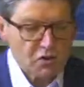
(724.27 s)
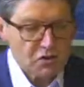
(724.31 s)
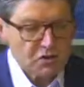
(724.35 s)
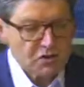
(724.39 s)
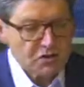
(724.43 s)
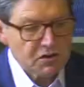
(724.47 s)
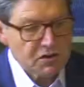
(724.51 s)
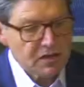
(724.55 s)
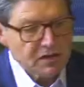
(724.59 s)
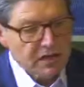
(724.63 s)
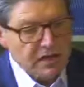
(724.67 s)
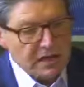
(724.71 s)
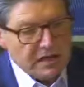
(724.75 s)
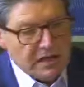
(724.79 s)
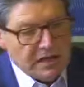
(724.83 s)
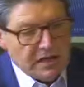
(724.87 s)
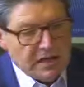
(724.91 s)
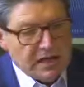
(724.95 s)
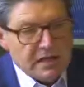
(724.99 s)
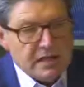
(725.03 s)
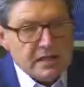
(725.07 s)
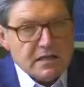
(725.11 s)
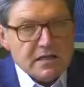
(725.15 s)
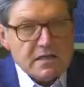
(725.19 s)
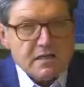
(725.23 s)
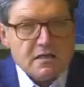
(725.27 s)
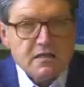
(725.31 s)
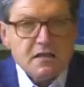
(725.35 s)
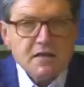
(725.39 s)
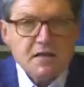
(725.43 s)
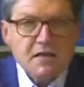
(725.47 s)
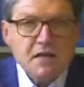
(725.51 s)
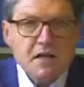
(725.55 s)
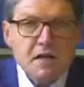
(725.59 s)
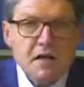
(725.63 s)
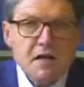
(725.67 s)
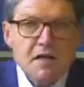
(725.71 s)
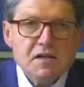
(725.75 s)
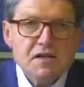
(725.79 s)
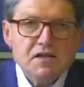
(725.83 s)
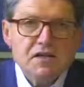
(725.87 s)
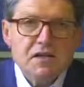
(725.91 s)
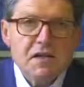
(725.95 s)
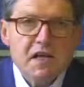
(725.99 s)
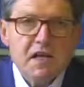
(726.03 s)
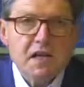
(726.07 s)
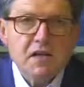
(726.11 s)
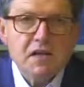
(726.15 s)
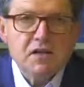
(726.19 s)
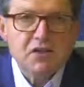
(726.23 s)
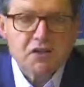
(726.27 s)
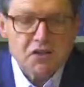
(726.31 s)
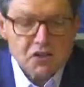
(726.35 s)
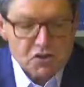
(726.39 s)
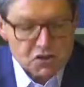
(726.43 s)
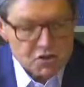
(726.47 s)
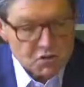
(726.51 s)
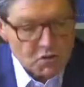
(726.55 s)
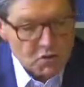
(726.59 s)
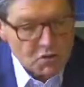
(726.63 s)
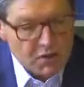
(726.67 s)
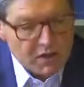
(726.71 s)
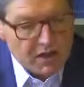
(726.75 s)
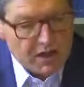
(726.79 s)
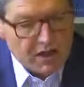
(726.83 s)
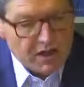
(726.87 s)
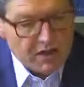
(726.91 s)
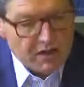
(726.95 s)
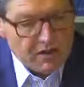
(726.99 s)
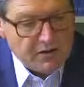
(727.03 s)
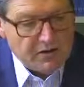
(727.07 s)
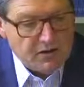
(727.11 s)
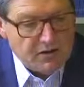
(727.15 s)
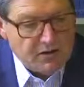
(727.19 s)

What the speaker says: the body of the other young man.